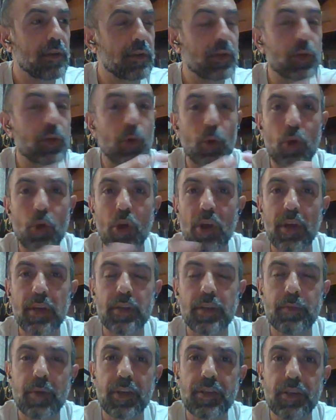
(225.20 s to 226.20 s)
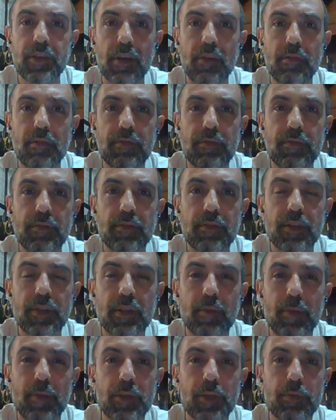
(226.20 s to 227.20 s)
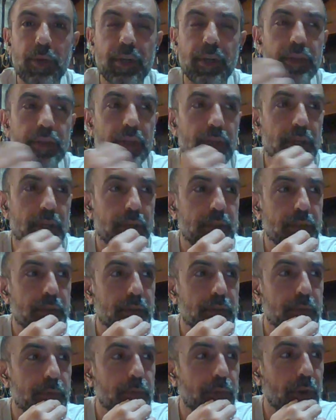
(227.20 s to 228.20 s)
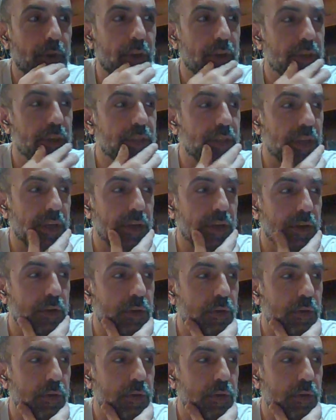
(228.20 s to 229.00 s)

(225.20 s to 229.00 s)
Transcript: socialize myself. Is the best way to say it because like